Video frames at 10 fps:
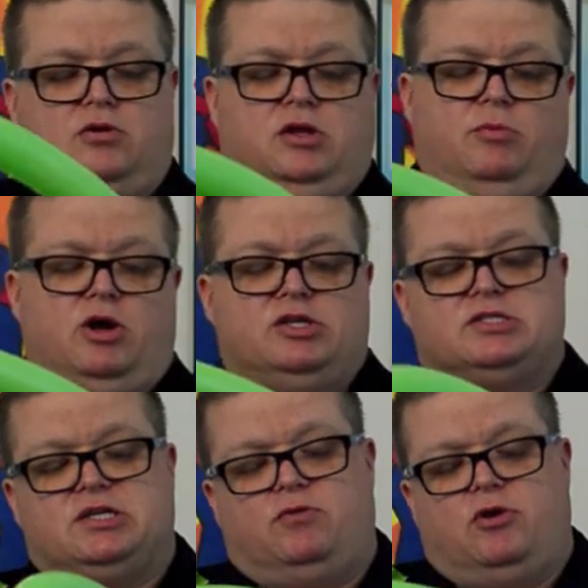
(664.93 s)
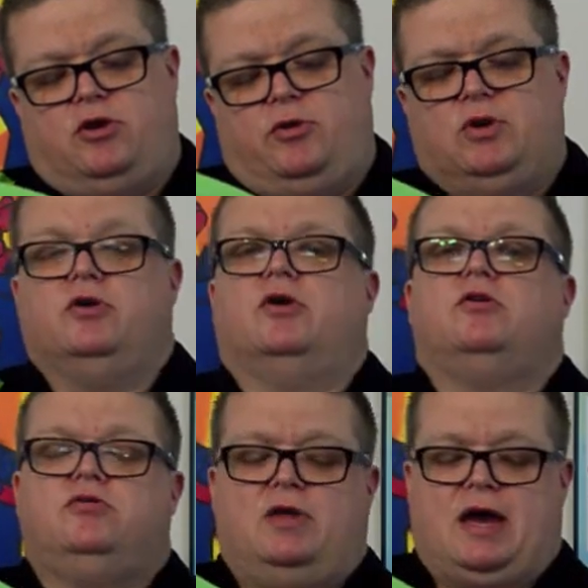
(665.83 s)
to the emergency room. No, don't
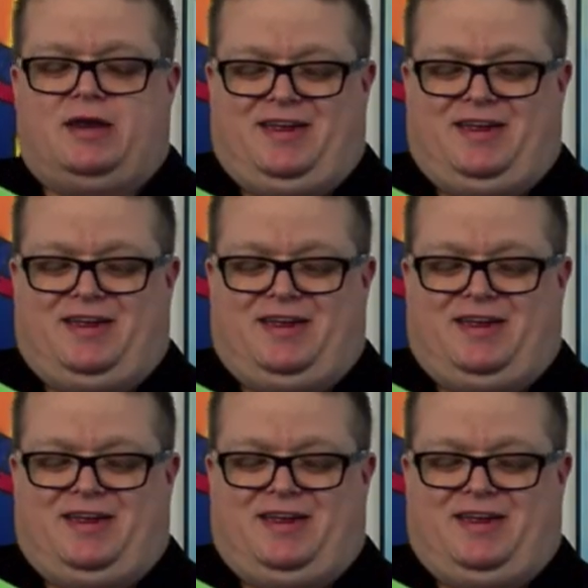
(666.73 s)
do that.